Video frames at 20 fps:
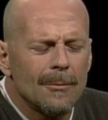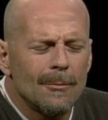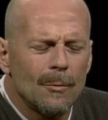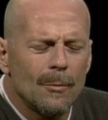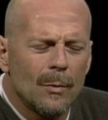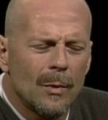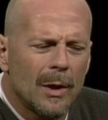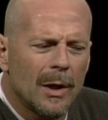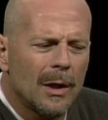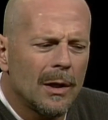guess.
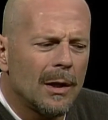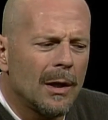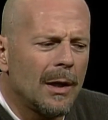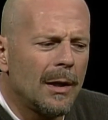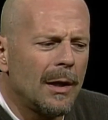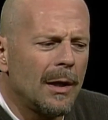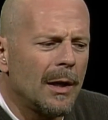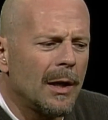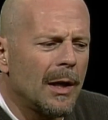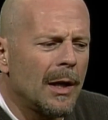Well,
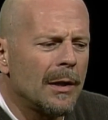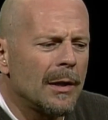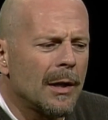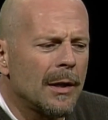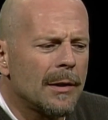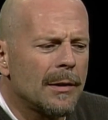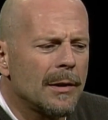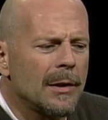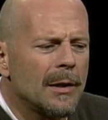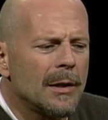I, I
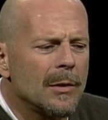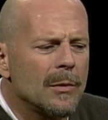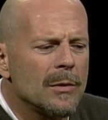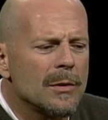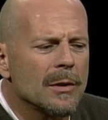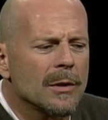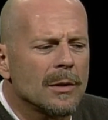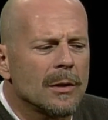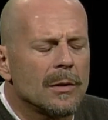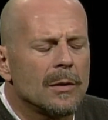think it
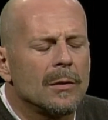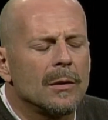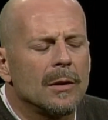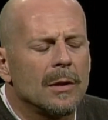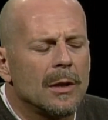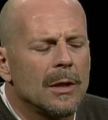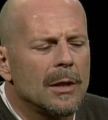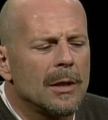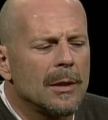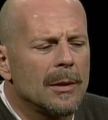was a little
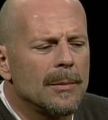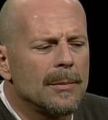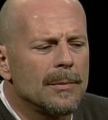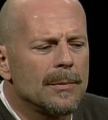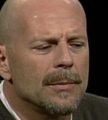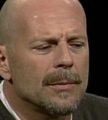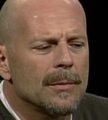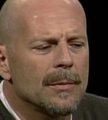um,